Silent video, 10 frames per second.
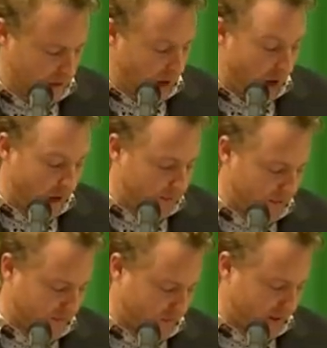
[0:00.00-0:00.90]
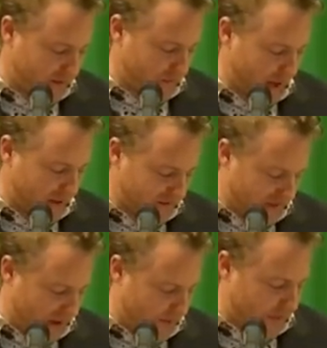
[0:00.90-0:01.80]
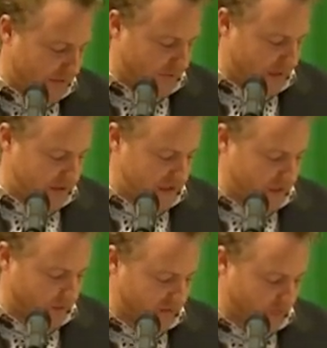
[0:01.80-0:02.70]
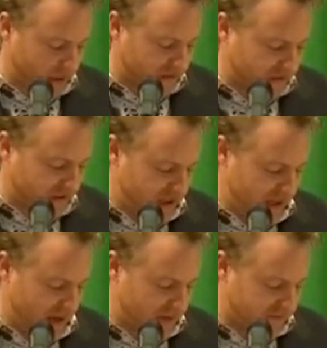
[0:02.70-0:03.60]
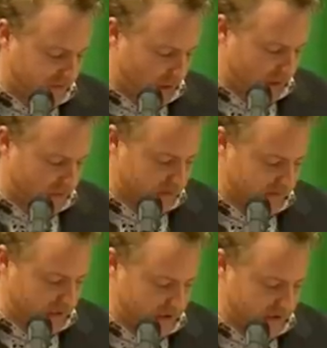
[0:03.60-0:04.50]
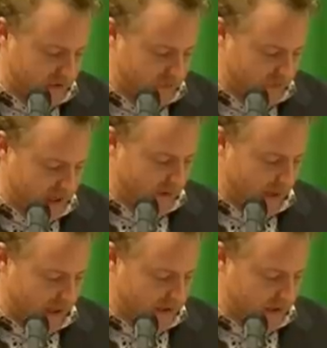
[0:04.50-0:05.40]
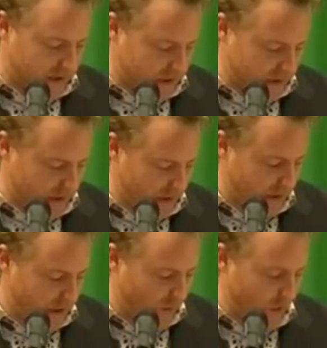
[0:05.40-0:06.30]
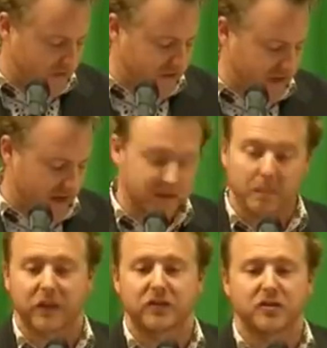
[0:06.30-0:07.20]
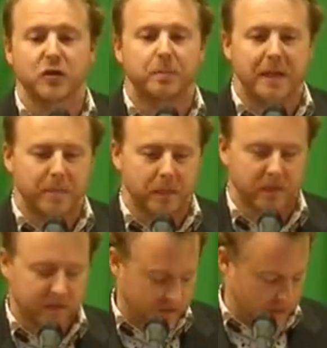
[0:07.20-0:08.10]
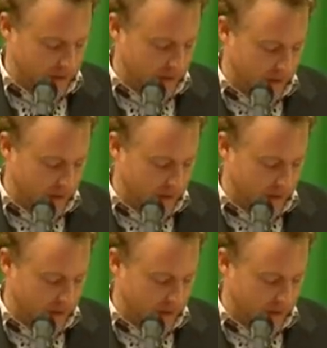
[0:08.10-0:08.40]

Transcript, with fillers: Our birth rate minus their birth rate equals one sea and 400 villages re-erected one state plus two peoples,